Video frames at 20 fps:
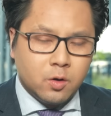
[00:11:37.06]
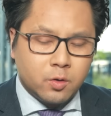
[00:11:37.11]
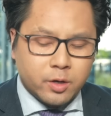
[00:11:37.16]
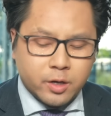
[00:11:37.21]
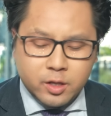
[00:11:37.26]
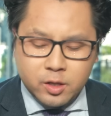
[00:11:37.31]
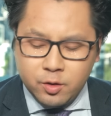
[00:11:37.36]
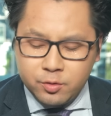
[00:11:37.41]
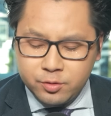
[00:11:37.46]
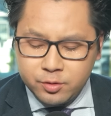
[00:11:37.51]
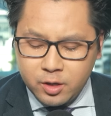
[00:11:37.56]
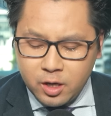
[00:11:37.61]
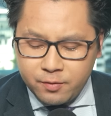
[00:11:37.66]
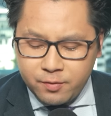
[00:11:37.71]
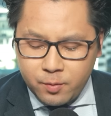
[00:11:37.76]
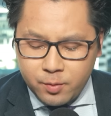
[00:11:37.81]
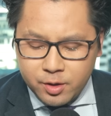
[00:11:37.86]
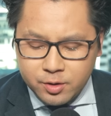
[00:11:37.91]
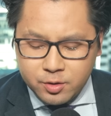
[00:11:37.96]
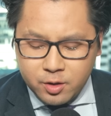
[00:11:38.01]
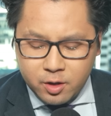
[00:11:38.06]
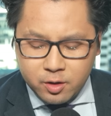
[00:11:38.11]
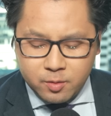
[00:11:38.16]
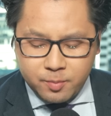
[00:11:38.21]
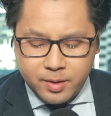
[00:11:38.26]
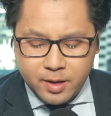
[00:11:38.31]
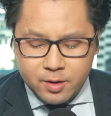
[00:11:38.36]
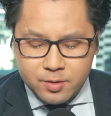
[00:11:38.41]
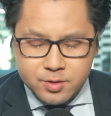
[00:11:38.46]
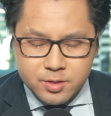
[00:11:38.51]
Okay, closing off, I want to talk
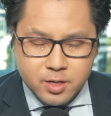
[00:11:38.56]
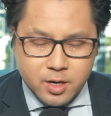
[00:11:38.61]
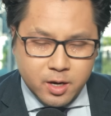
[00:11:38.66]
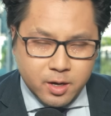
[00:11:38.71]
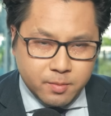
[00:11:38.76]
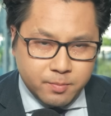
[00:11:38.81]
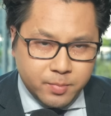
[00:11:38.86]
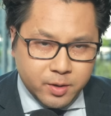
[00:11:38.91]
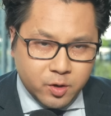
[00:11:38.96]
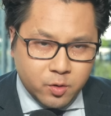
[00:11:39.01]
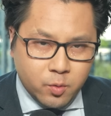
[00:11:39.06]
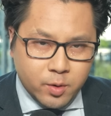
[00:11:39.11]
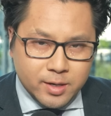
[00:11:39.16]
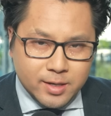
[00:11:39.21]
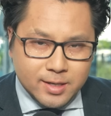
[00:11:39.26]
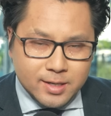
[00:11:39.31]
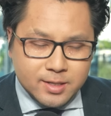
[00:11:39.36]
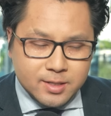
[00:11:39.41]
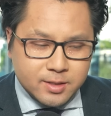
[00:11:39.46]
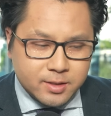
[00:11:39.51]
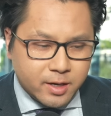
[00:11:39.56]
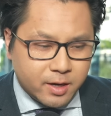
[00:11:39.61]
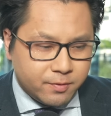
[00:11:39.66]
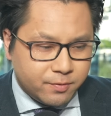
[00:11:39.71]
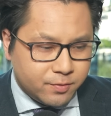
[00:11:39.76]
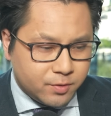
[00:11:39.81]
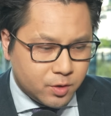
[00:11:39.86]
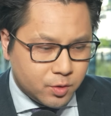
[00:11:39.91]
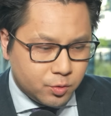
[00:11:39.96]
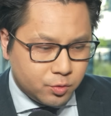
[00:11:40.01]
about Bitcoin
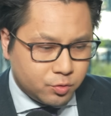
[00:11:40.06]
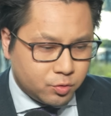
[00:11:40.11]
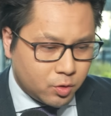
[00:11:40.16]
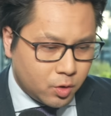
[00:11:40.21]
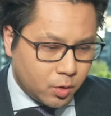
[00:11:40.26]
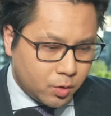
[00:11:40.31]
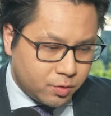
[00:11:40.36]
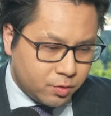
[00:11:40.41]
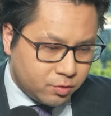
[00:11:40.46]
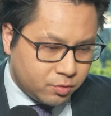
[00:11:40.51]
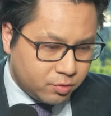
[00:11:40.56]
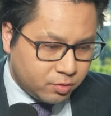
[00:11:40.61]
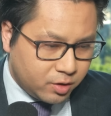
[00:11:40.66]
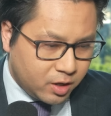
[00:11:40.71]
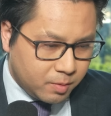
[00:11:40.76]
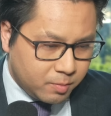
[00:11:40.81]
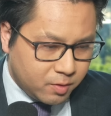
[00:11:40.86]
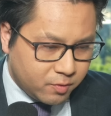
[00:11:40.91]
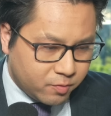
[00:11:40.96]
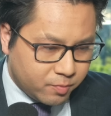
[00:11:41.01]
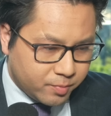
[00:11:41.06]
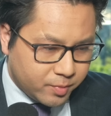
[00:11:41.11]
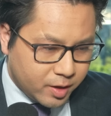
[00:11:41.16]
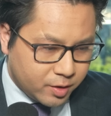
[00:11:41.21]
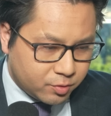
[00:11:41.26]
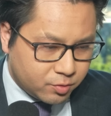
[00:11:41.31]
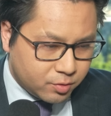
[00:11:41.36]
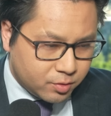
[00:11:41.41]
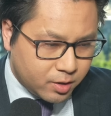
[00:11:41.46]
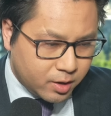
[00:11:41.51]
ETF news. So this just came in from
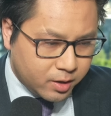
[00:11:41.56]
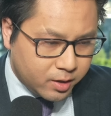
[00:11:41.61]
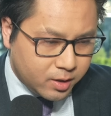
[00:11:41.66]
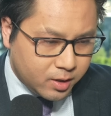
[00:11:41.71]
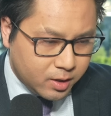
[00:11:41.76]
yesterday.